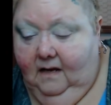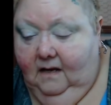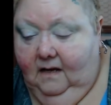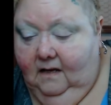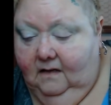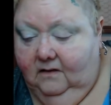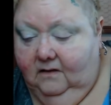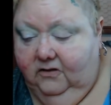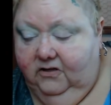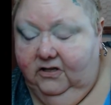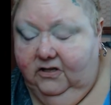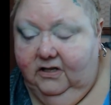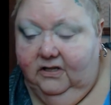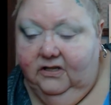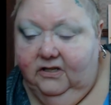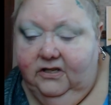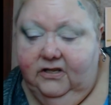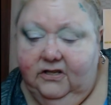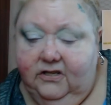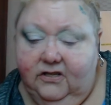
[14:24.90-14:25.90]
is
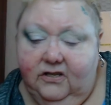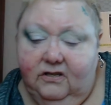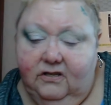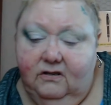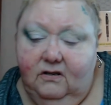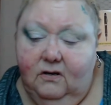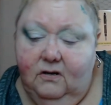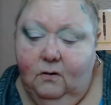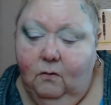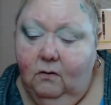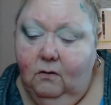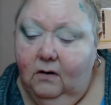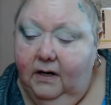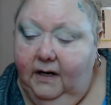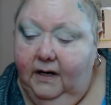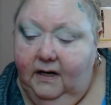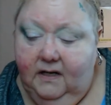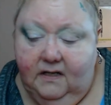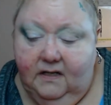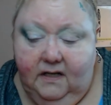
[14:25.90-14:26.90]
just
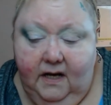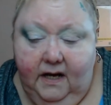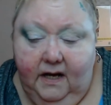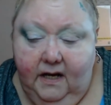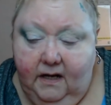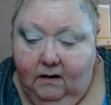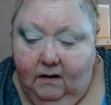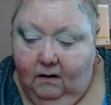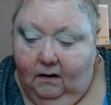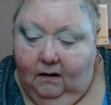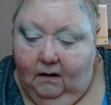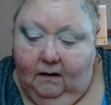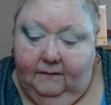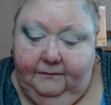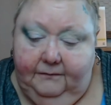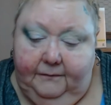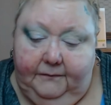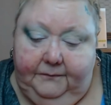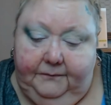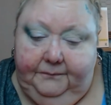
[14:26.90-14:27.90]
snoring his head off.